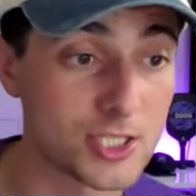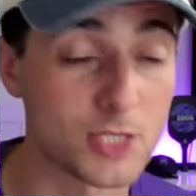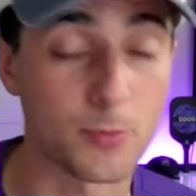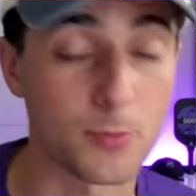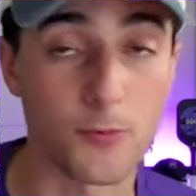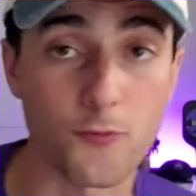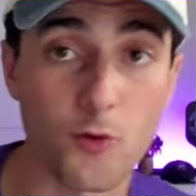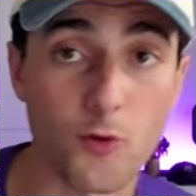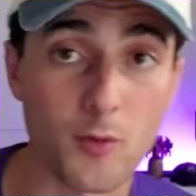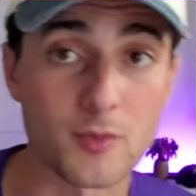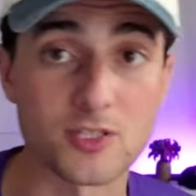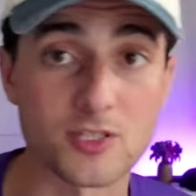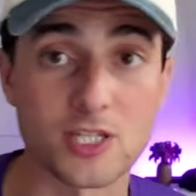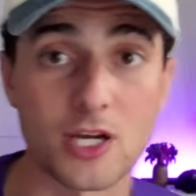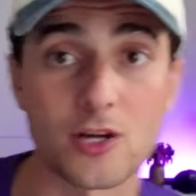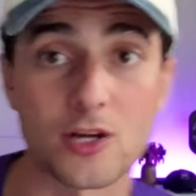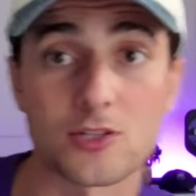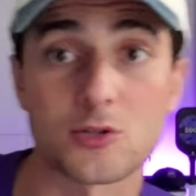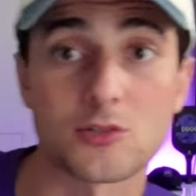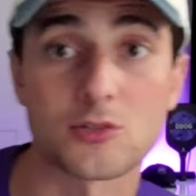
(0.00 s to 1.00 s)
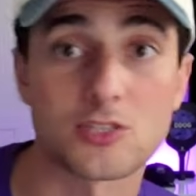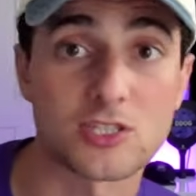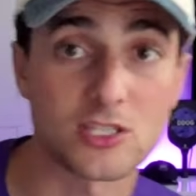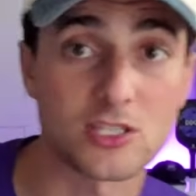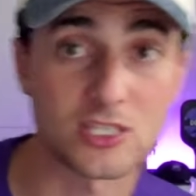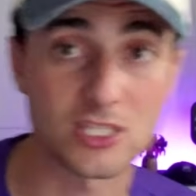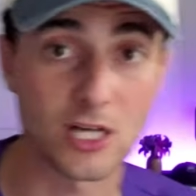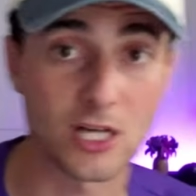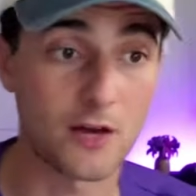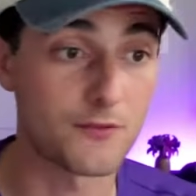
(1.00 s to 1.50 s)
the performance
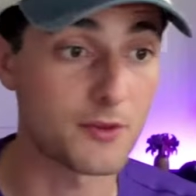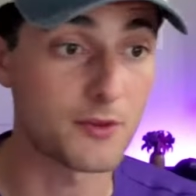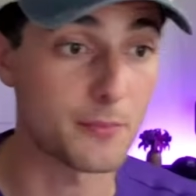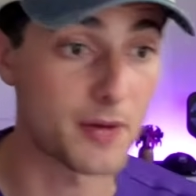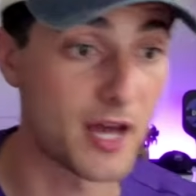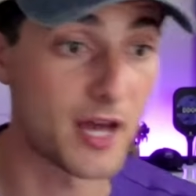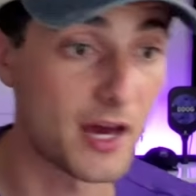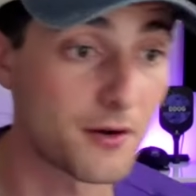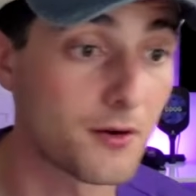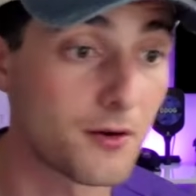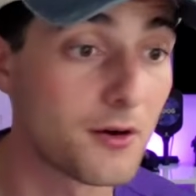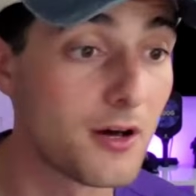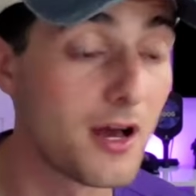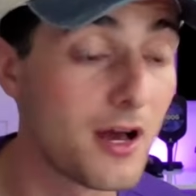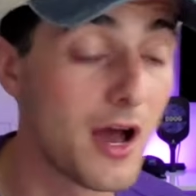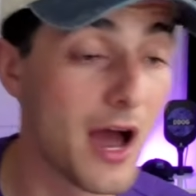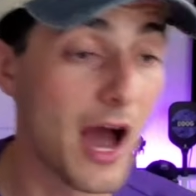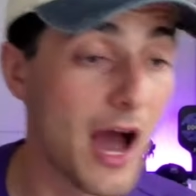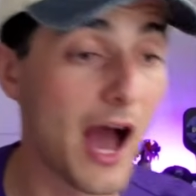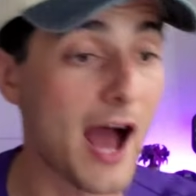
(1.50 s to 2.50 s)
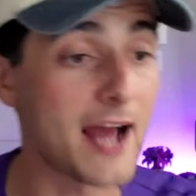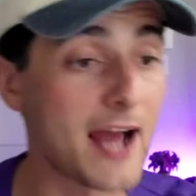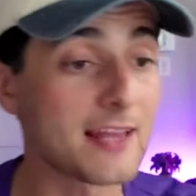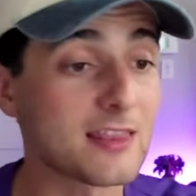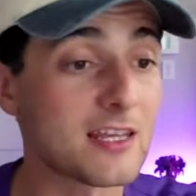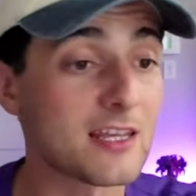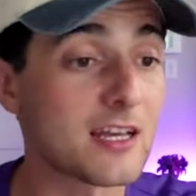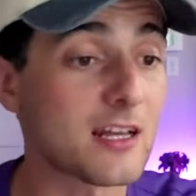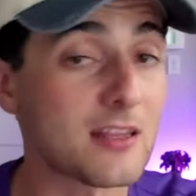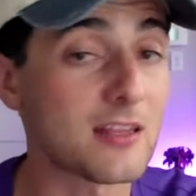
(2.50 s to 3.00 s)
characteristics of the paddle. I
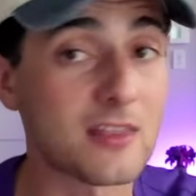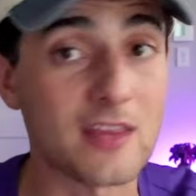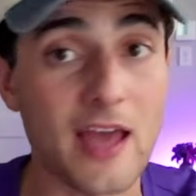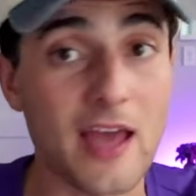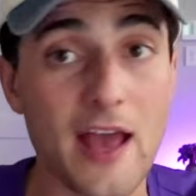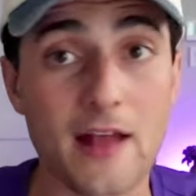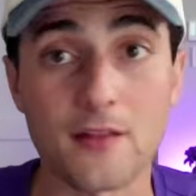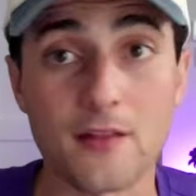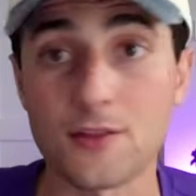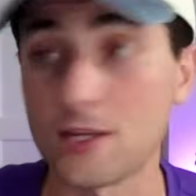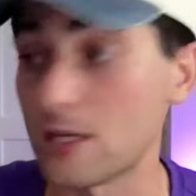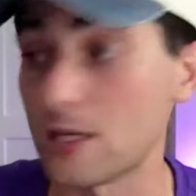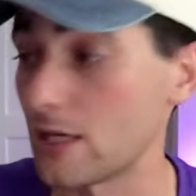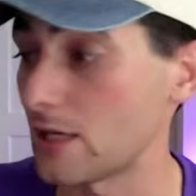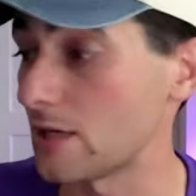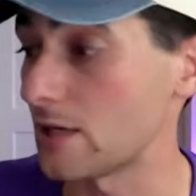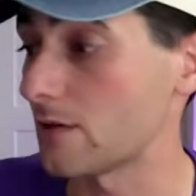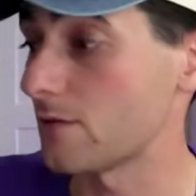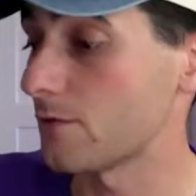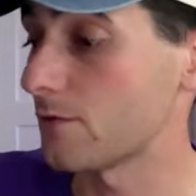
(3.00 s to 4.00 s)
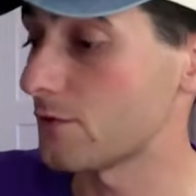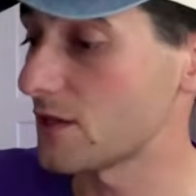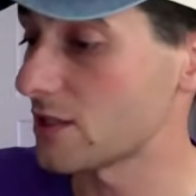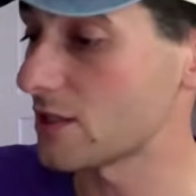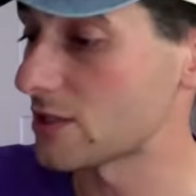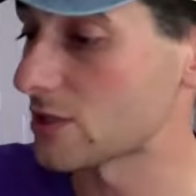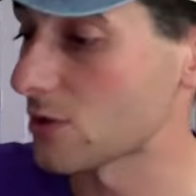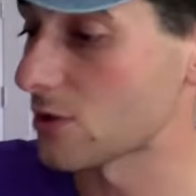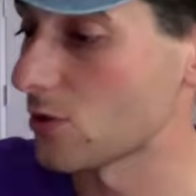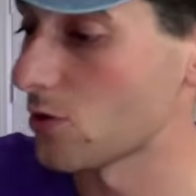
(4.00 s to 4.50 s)
think that the
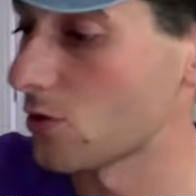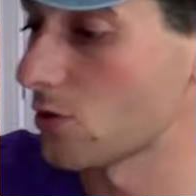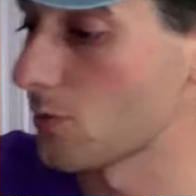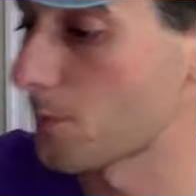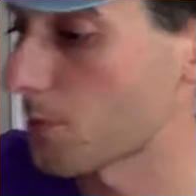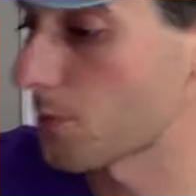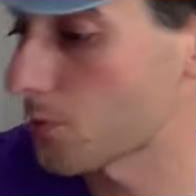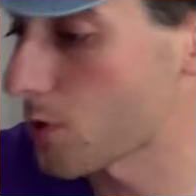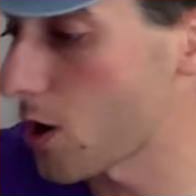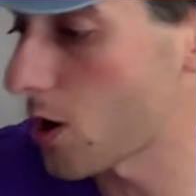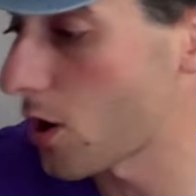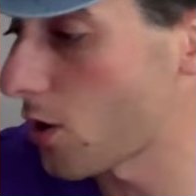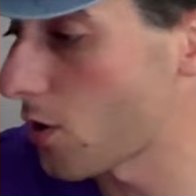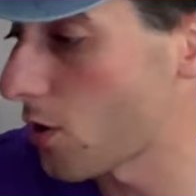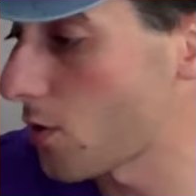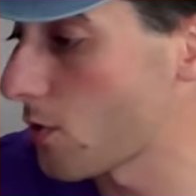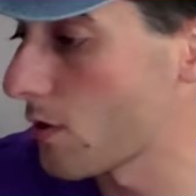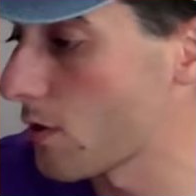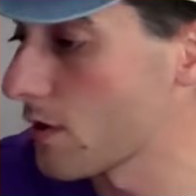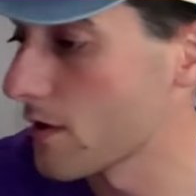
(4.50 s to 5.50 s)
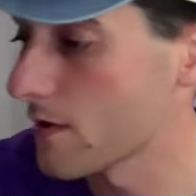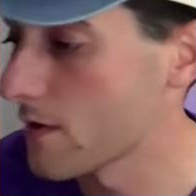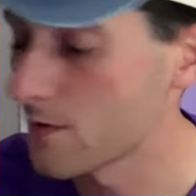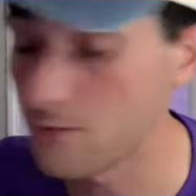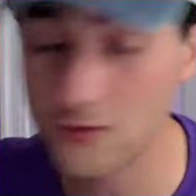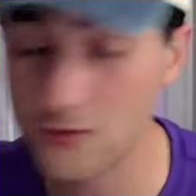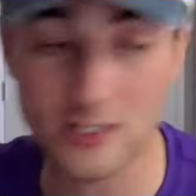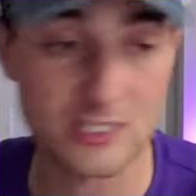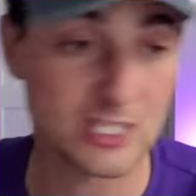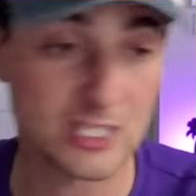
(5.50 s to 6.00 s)
VSOL Pro
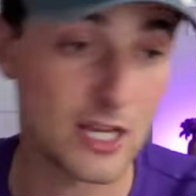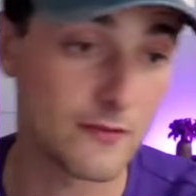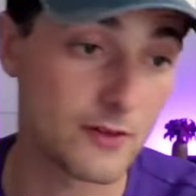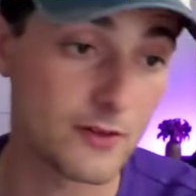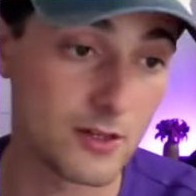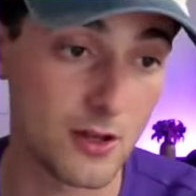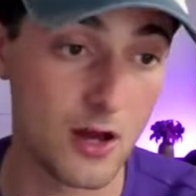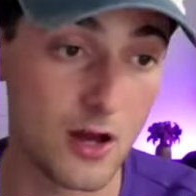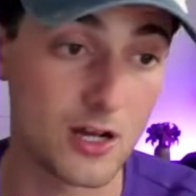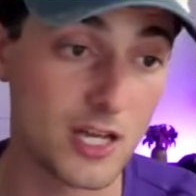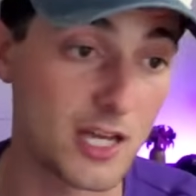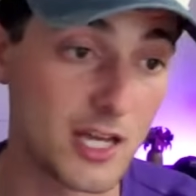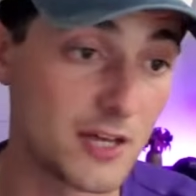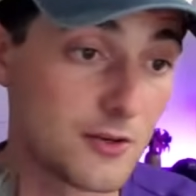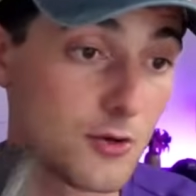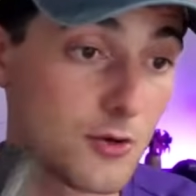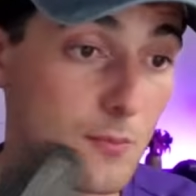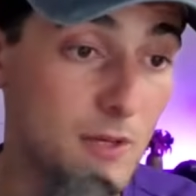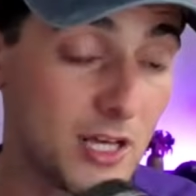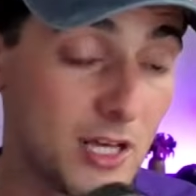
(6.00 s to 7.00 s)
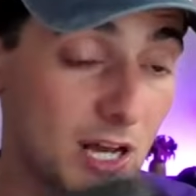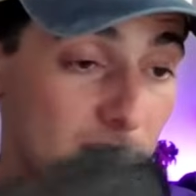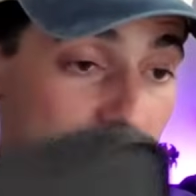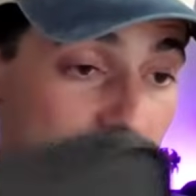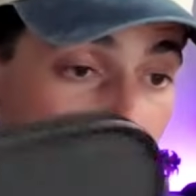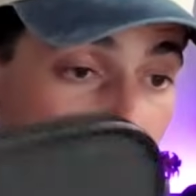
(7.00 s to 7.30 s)
V7 long handle, because of